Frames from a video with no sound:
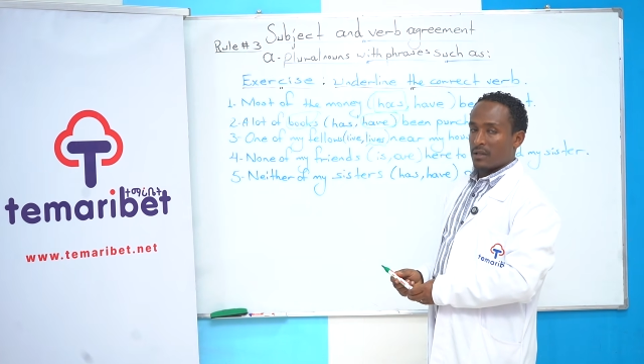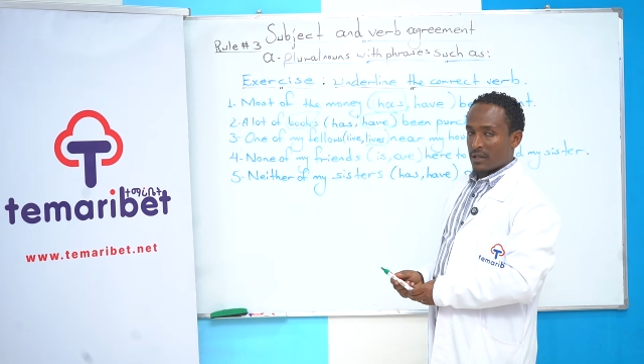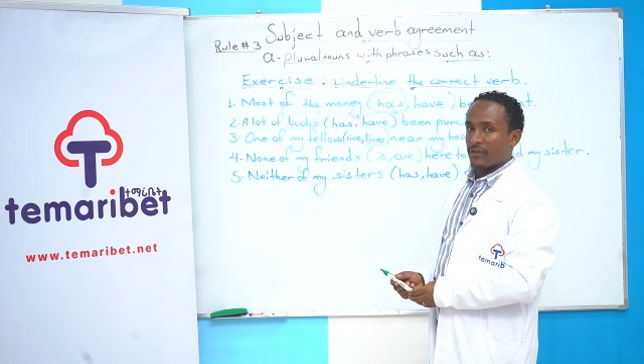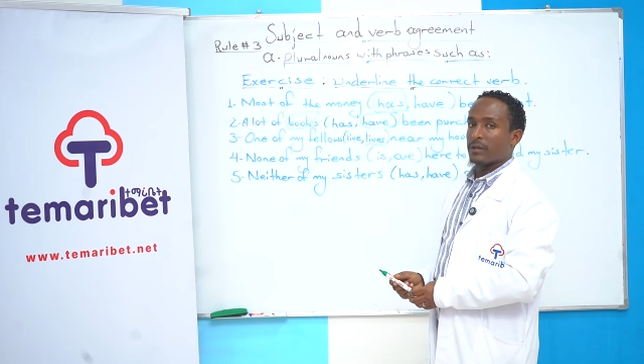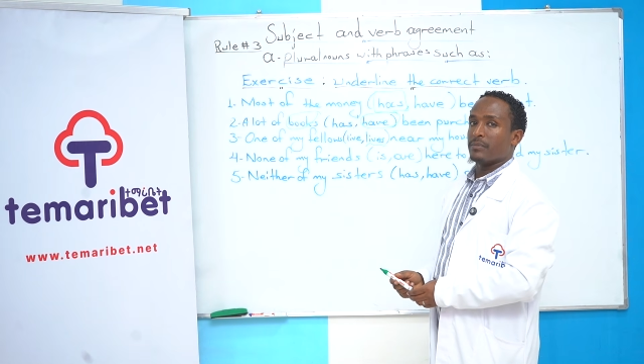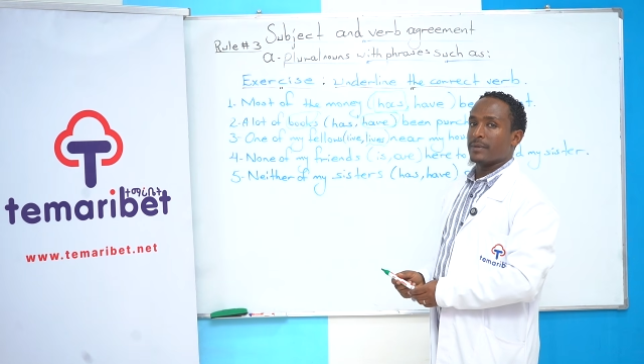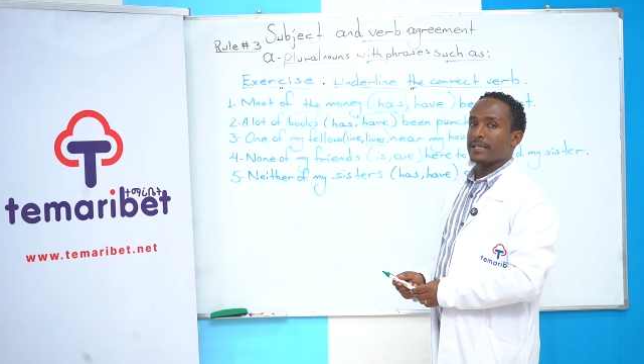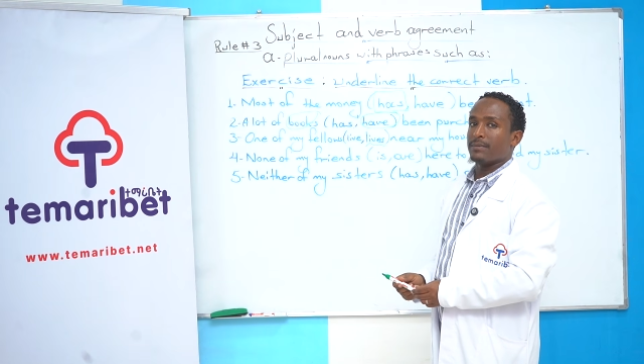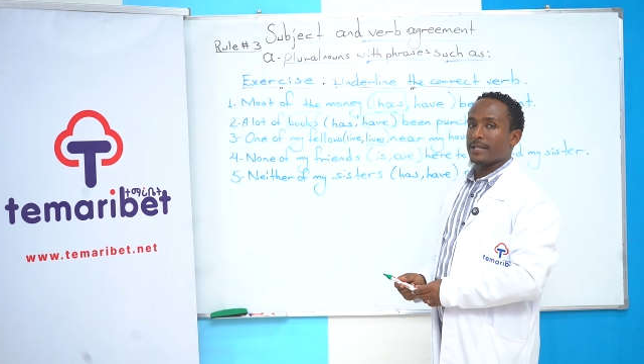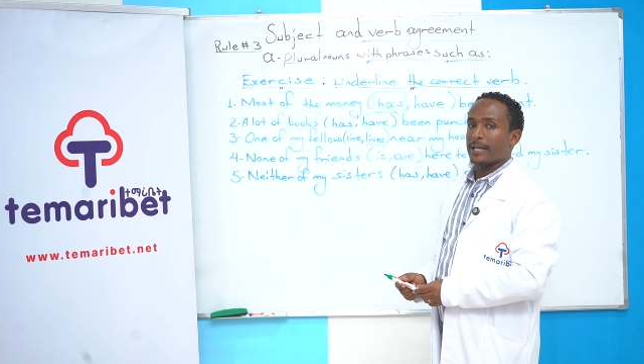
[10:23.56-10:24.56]
the verb
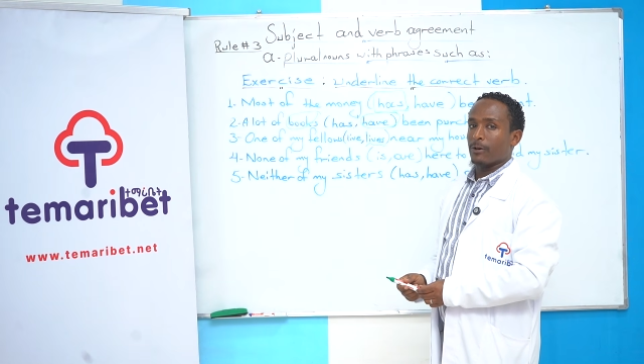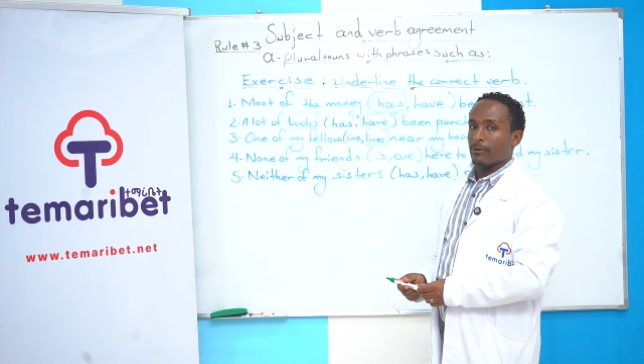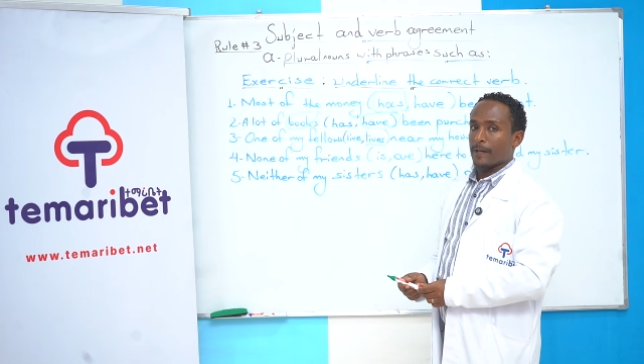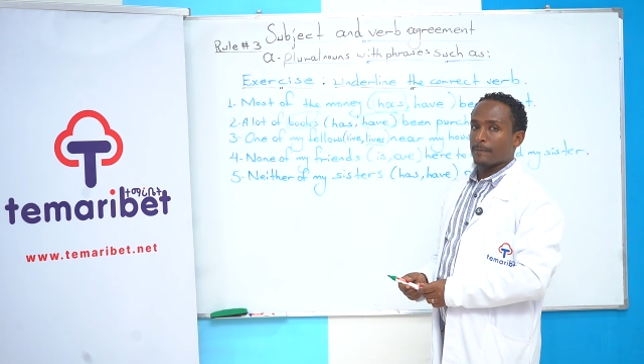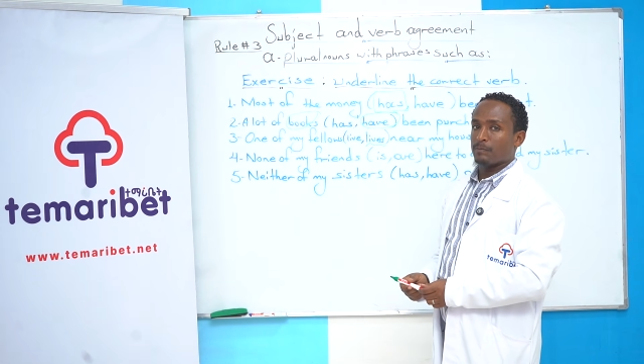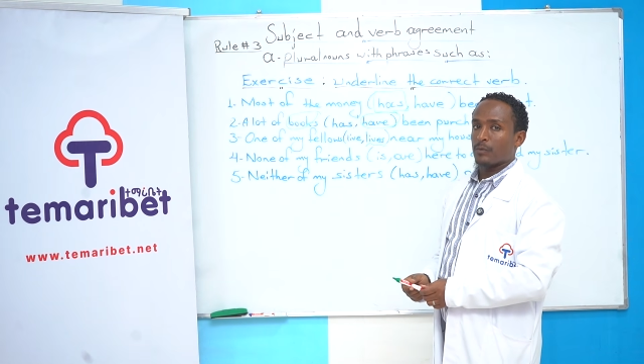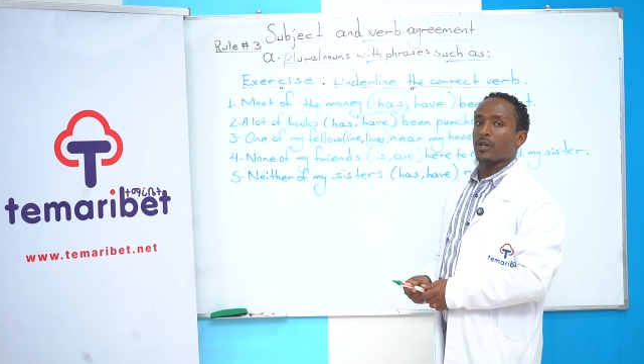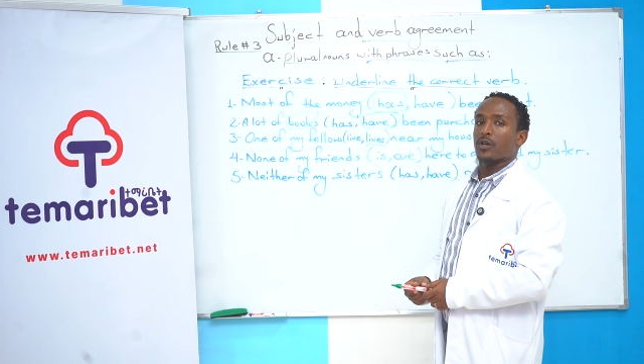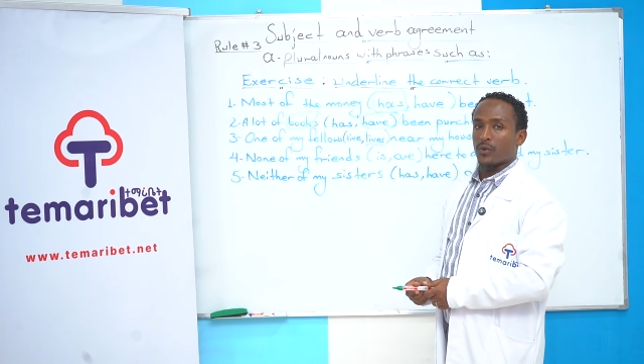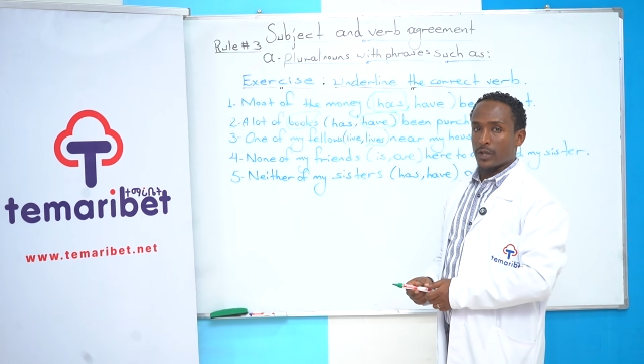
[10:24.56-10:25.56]
must be singular.
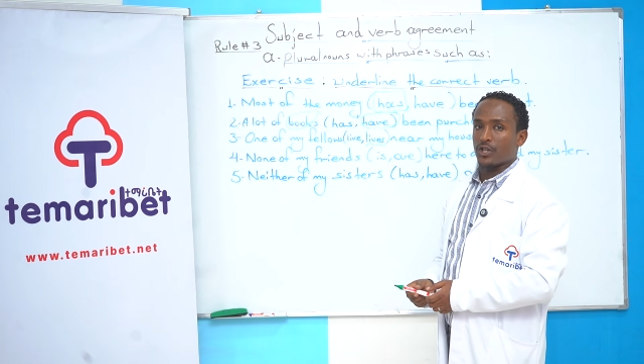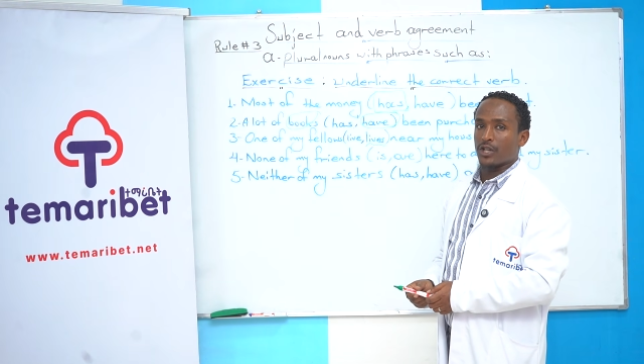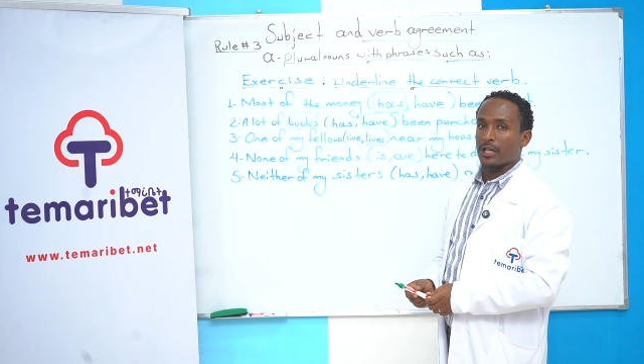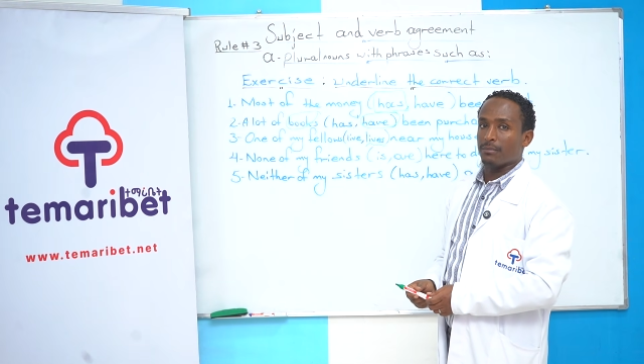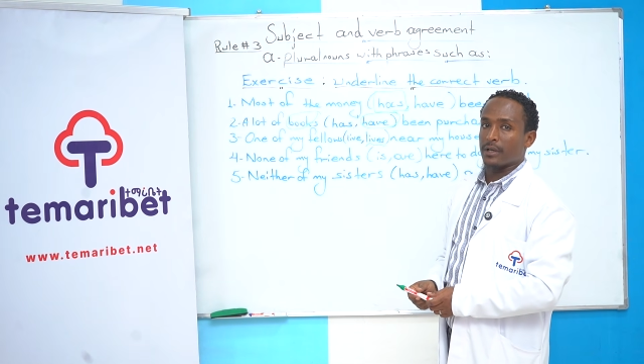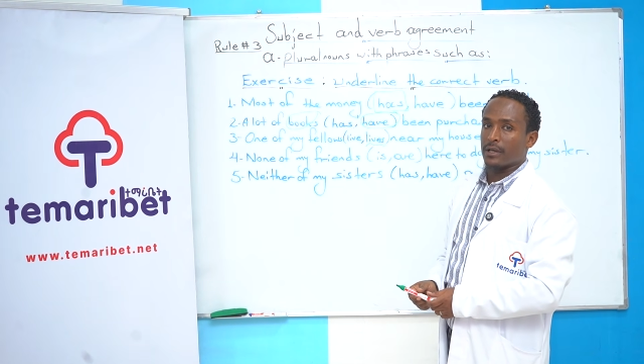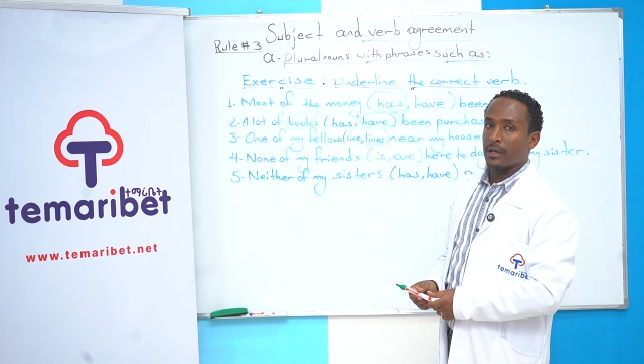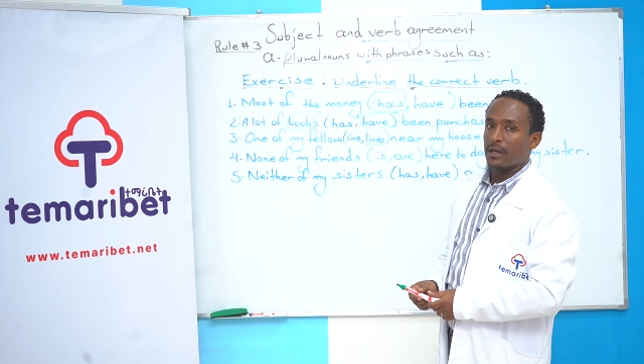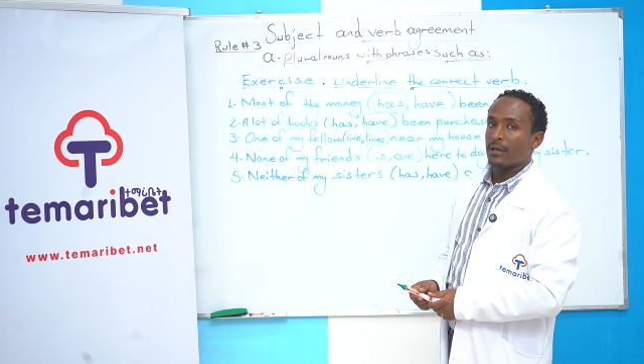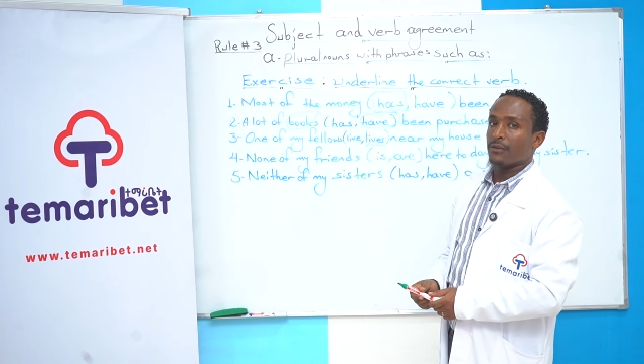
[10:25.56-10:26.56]
Question
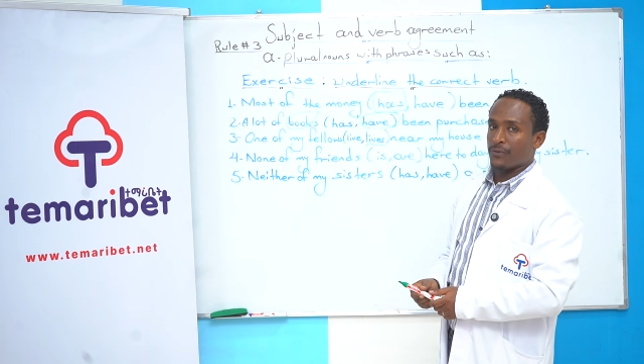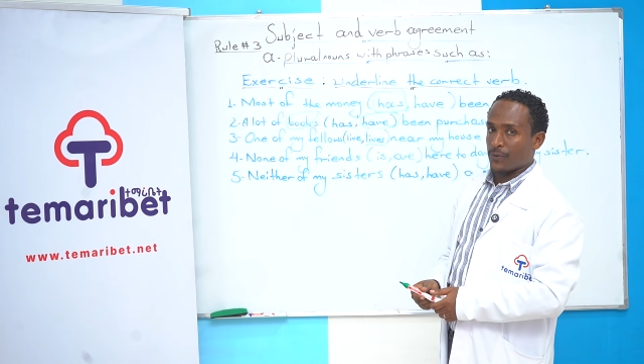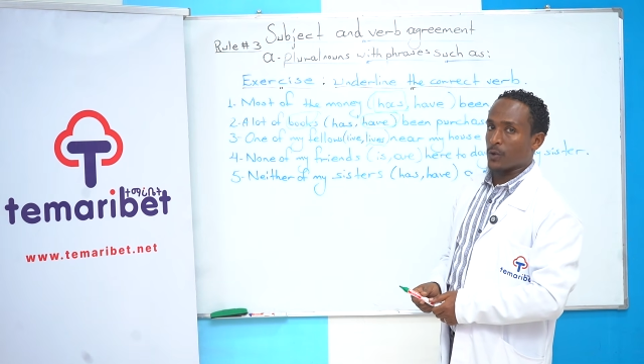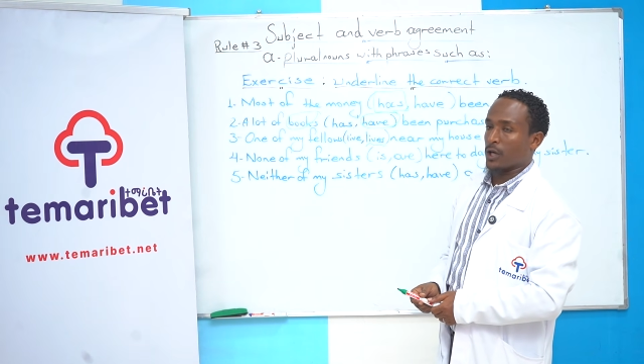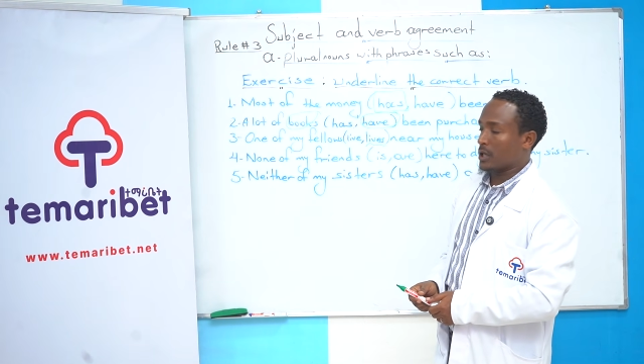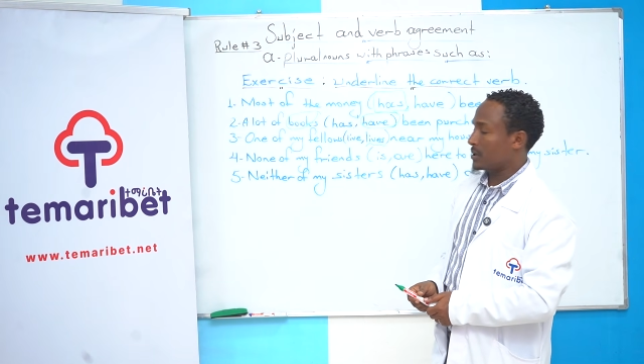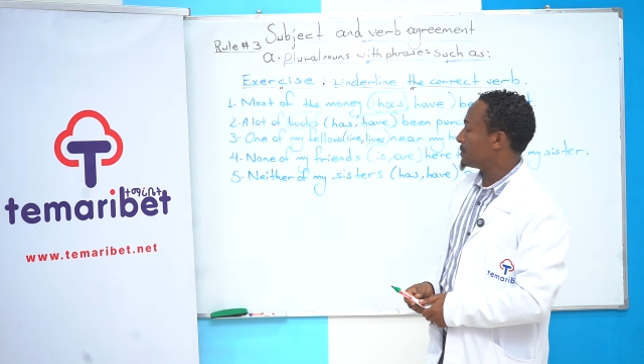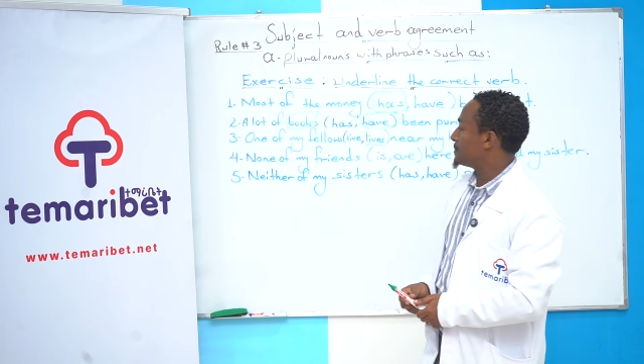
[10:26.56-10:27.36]
number 4.